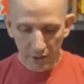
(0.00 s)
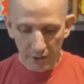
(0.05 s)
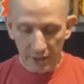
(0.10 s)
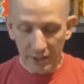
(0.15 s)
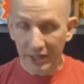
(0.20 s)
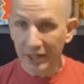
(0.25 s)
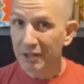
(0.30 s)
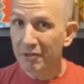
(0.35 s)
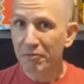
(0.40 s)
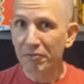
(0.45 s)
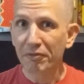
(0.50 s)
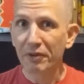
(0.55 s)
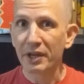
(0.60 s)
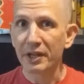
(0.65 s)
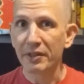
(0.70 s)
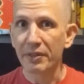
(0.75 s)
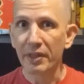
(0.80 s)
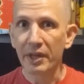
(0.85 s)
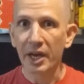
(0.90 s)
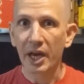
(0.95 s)
And I didn't
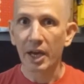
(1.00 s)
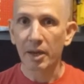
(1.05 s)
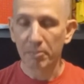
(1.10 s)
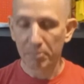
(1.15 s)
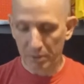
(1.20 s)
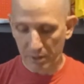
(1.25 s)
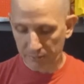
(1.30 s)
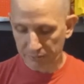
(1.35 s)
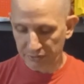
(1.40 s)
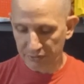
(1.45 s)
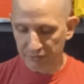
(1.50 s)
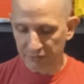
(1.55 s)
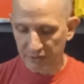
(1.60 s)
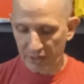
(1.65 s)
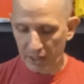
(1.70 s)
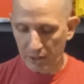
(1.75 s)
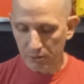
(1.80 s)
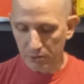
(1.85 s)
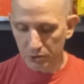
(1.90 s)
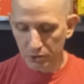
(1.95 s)
find that, but I was in
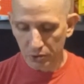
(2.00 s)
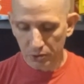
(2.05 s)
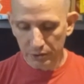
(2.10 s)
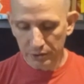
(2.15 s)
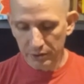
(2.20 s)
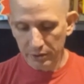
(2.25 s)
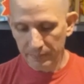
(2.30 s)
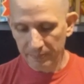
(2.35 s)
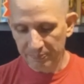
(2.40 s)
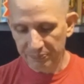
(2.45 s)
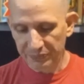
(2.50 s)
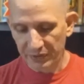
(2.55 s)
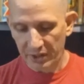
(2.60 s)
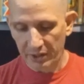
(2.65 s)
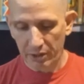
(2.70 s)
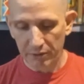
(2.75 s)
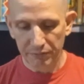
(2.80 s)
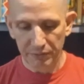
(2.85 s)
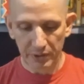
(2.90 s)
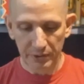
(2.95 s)
Dollar Tree,
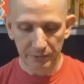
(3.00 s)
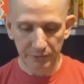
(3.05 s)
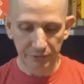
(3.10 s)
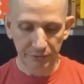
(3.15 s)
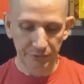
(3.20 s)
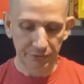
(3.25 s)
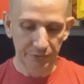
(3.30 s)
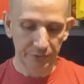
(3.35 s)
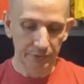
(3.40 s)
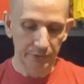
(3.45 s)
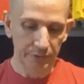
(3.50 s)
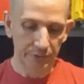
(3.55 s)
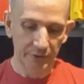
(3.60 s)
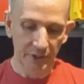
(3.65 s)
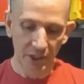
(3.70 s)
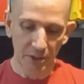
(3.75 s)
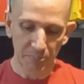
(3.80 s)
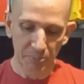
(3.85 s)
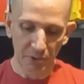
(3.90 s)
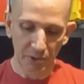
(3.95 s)
and I found this
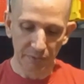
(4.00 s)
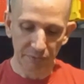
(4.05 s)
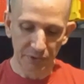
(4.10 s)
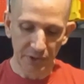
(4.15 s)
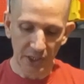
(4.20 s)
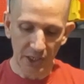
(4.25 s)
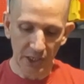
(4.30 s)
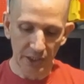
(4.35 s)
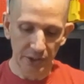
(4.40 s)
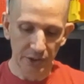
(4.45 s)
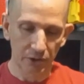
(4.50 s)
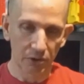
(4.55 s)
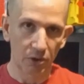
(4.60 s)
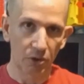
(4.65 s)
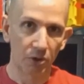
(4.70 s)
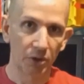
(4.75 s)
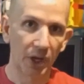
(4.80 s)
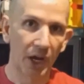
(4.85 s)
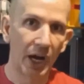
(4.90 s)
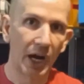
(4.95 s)
type of candy
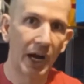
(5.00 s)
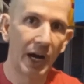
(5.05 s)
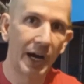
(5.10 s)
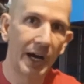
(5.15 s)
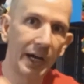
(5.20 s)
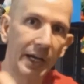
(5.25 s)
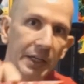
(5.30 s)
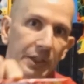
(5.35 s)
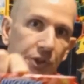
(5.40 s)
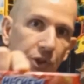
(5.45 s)
called Hi